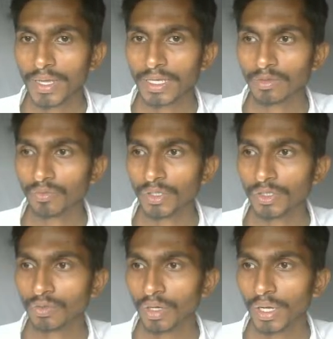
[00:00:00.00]
have the
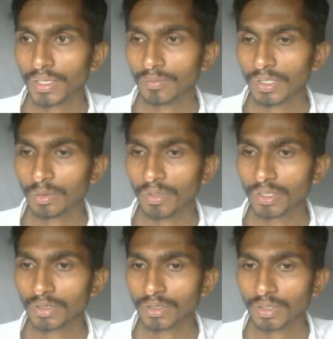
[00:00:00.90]
video, I have the image.